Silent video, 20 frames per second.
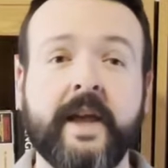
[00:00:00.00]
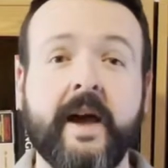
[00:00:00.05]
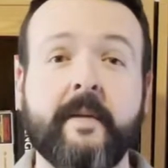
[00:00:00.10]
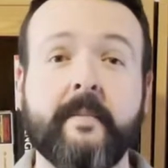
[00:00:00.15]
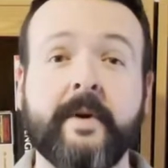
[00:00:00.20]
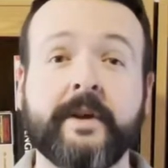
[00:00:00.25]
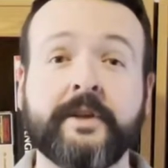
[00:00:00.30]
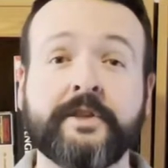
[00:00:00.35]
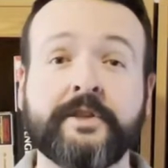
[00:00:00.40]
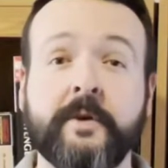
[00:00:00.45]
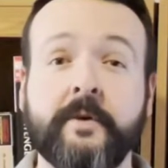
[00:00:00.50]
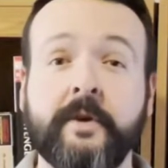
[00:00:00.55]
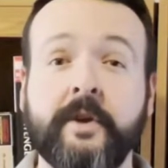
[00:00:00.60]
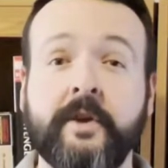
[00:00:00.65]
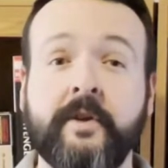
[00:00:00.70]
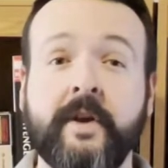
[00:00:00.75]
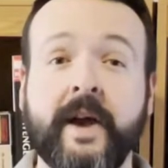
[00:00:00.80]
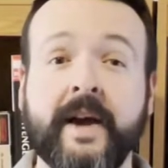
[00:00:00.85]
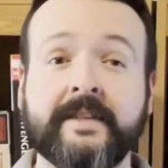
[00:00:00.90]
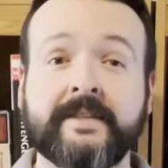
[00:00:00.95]
out by showing you
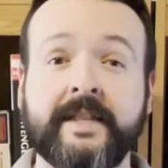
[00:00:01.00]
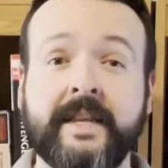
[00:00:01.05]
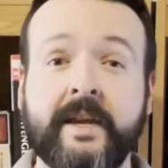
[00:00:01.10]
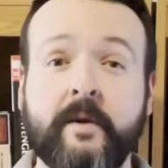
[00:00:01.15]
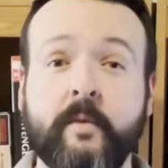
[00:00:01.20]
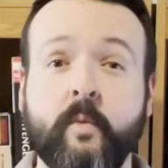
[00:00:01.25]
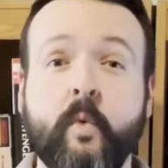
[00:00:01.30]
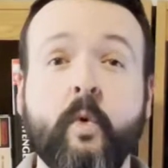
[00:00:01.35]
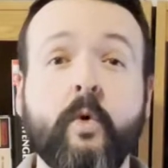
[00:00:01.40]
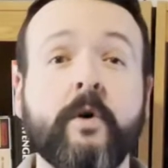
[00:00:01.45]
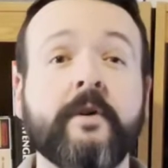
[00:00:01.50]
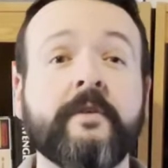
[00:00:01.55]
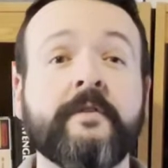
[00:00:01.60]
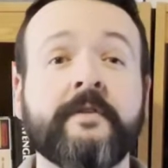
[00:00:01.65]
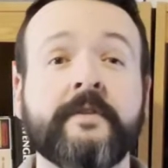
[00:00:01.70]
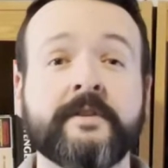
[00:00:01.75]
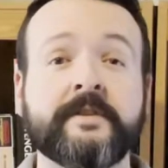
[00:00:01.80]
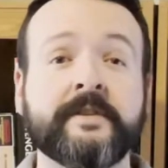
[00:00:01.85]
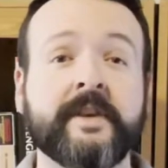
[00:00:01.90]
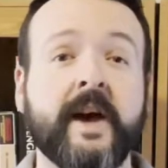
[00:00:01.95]
guys the War
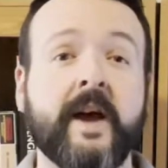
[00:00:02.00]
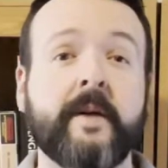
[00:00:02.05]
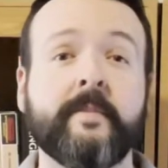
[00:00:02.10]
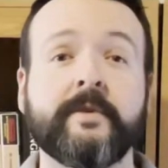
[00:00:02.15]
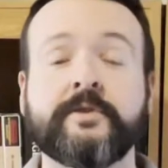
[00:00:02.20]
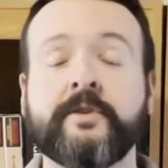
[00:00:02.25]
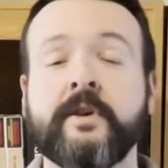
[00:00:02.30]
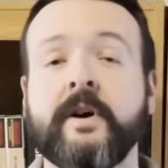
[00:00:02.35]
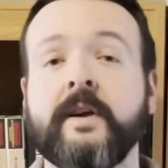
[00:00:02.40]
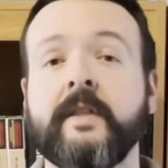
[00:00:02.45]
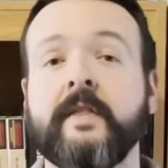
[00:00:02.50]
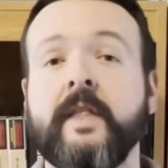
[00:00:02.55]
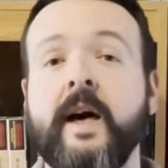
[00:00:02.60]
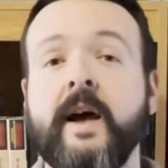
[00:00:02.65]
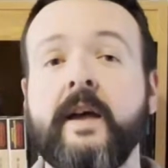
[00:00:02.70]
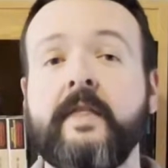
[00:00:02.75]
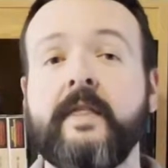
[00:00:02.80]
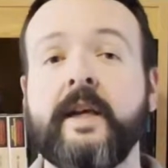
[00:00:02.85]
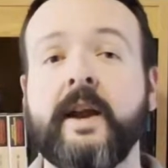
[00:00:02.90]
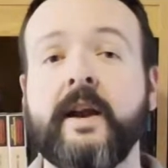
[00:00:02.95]
for Cybertron
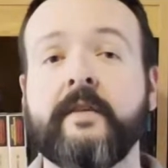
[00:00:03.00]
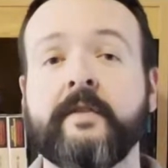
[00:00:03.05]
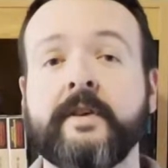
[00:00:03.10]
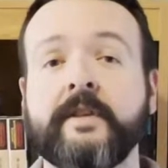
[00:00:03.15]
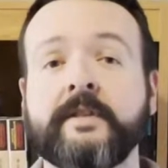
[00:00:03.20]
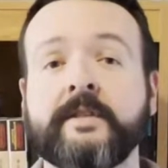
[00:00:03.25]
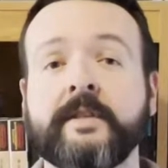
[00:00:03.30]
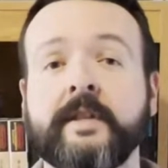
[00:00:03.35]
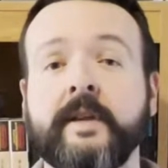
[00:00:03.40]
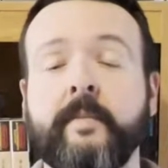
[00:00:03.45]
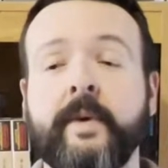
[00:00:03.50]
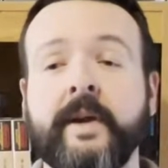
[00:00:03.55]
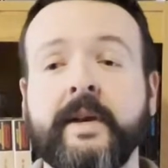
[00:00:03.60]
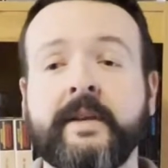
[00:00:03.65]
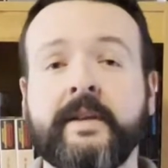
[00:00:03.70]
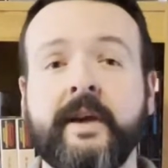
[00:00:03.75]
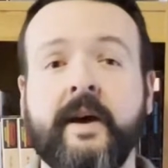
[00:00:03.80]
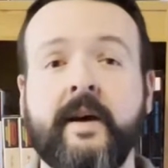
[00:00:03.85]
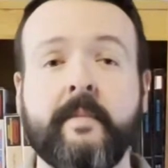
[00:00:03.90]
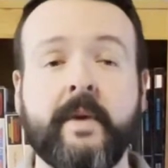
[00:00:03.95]
line that I've recently
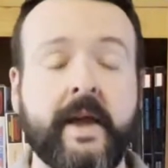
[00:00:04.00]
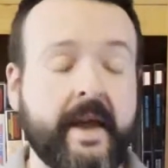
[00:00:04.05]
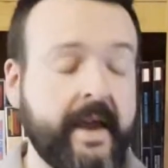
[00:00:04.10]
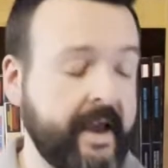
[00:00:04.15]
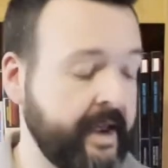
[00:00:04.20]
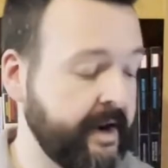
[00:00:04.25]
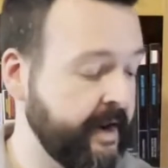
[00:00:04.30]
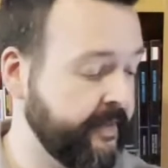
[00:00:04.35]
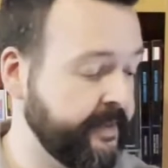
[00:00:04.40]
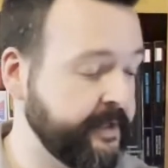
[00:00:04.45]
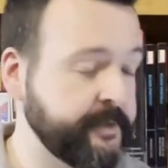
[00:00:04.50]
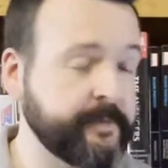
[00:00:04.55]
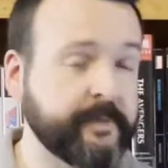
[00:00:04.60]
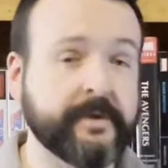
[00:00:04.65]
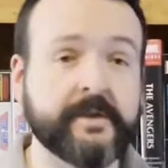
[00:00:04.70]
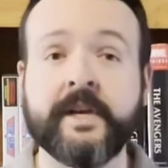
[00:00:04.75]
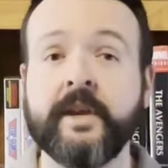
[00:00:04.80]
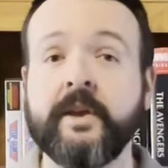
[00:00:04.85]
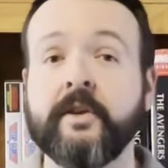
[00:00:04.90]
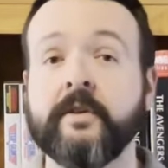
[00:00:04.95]
picked up. Now this
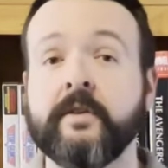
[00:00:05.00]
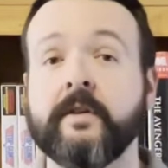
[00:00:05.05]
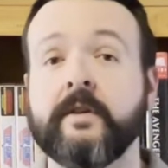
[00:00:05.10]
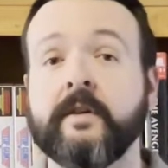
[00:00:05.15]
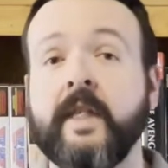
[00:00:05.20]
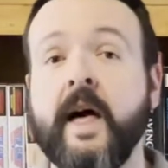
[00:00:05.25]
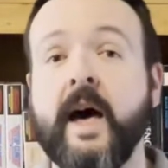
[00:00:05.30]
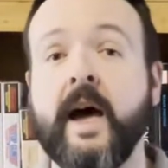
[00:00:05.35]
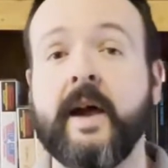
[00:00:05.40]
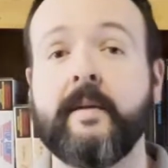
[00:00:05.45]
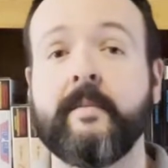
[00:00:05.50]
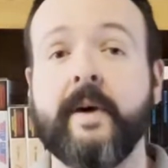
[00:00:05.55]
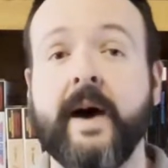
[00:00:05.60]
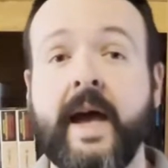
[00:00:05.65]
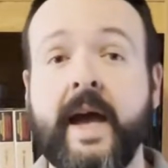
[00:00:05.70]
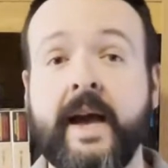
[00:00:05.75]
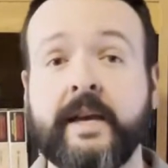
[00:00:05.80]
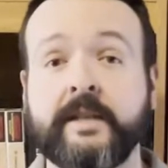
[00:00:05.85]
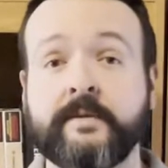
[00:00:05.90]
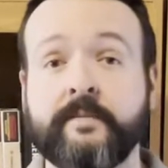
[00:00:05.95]
particular line by
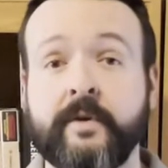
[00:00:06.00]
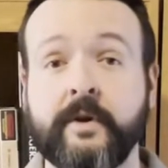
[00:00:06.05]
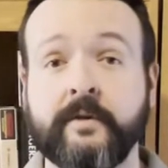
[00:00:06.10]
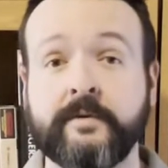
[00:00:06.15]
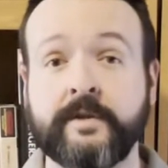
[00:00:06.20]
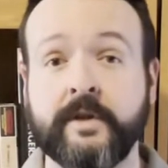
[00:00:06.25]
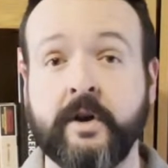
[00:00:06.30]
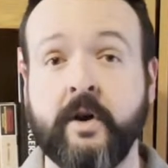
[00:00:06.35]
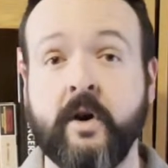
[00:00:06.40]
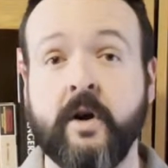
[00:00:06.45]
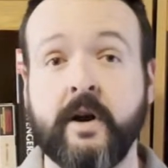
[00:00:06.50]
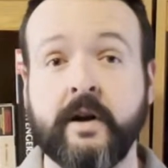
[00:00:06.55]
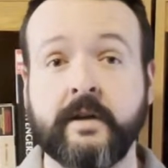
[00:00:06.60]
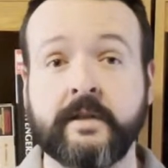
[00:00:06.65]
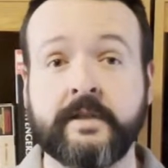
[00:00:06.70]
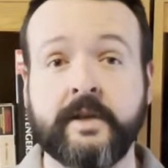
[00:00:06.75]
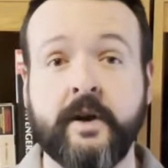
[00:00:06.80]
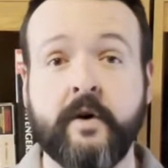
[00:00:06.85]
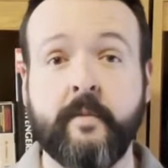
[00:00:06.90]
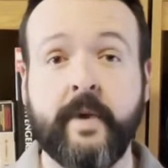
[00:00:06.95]
Hasbro Takara
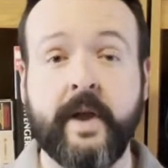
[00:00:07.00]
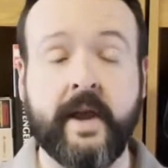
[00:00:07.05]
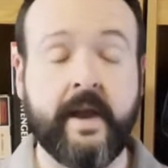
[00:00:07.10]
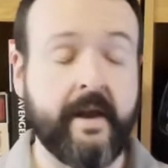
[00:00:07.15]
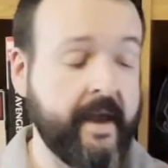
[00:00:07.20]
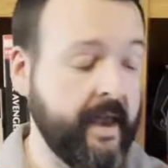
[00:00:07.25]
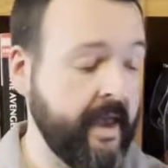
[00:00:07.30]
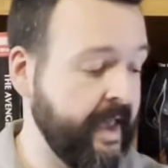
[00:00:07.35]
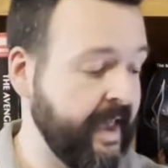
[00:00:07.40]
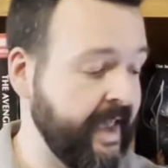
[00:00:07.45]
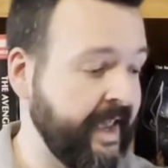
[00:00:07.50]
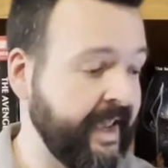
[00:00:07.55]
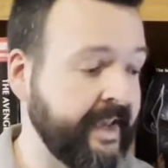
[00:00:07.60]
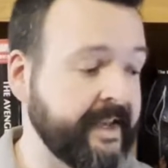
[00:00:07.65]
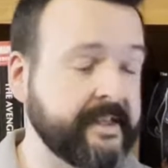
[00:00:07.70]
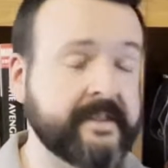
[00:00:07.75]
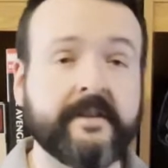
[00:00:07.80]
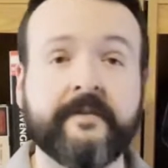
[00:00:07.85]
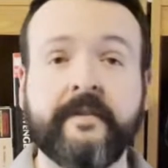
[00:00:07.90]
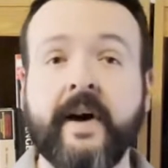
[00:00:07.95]
Tomy
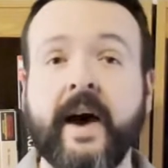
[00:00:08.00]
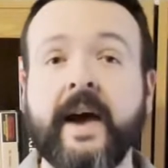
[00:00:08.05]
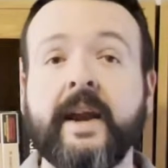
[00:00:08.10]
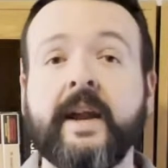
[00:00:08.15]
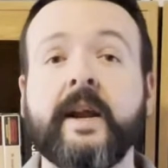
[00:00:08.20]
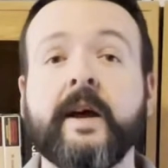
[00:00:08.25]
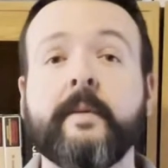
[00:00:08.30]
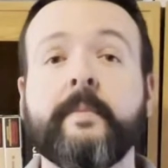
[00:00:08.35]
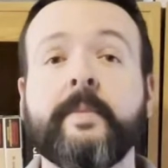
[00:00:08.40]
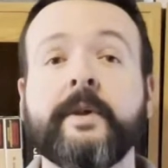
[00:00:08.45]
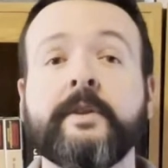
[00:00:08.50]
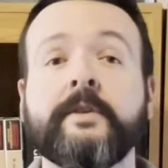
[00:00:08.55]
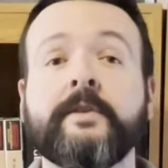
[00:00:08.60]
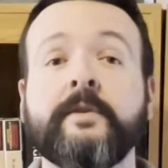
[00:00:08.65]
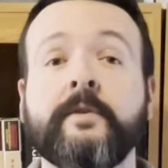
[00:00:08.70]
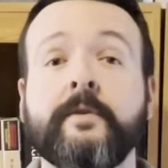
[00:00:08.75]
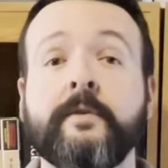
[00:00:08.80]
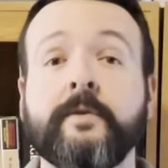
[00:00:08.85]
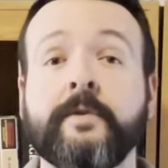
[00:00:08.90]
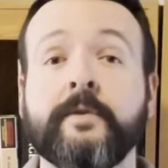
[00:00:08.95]
is divided up
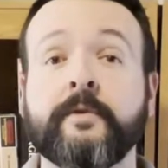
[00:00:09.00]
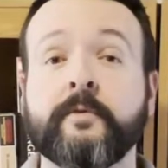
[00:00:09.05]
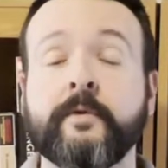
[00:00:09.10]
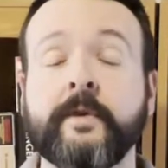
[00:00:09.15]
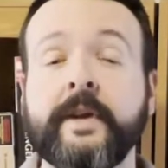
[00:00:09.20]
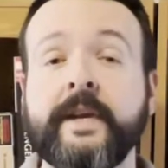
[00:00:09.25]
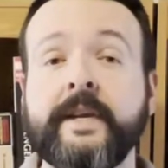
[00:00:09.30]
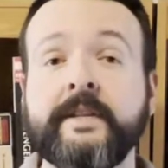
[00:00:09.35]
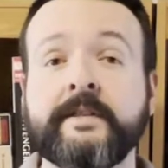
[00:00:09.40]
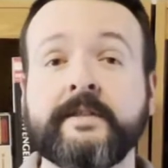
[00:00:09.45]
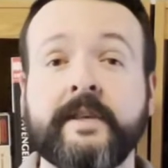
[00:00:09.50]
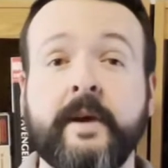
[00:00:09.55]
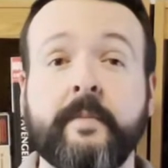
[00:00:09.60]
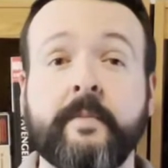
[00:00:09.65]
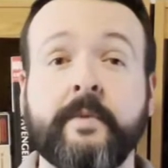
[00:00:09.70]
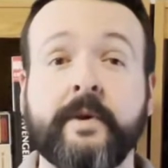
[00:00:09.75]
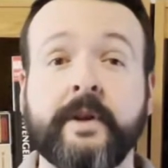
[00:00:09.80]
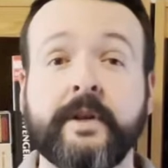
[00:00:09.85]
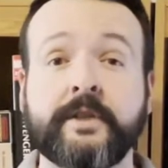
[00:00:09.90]
into three separate